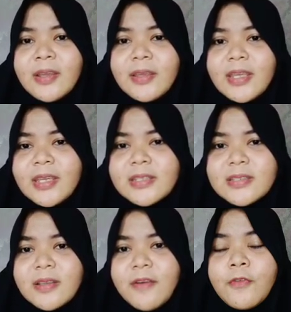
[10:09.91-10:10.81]
is
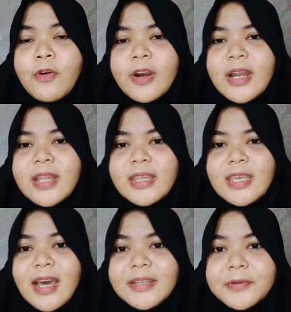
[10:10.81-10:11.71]
for the
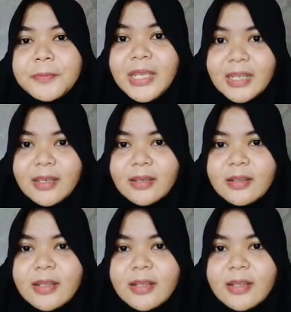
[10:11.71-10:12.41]
other meaning.